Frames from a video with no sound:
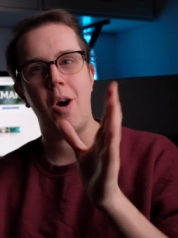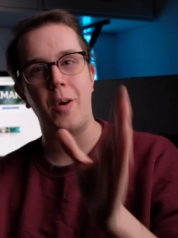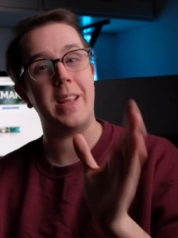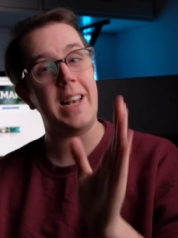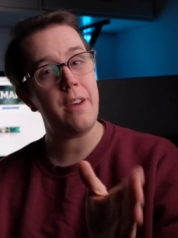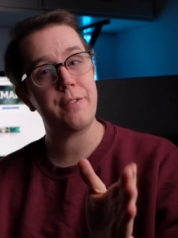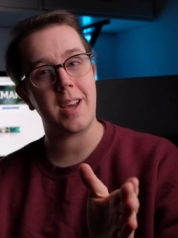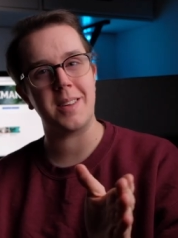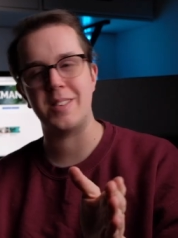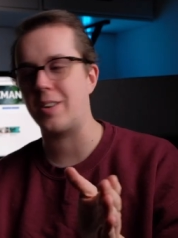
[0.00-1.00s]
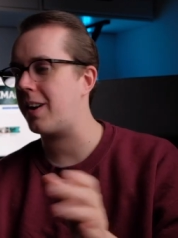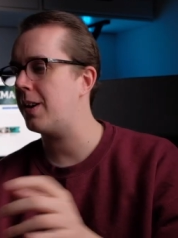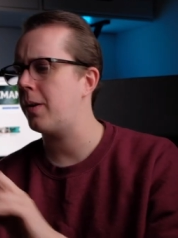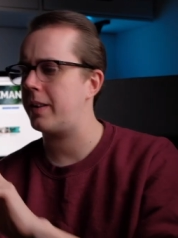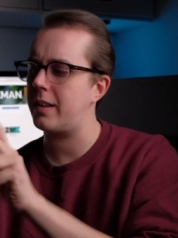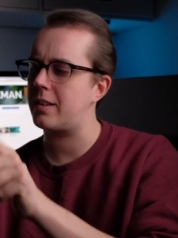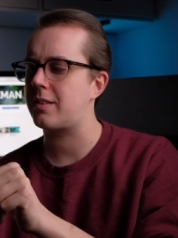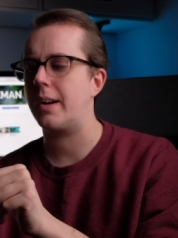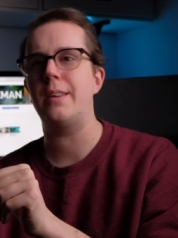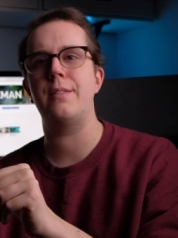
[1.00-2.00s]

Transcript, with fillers: On the left-hand dial, on the other side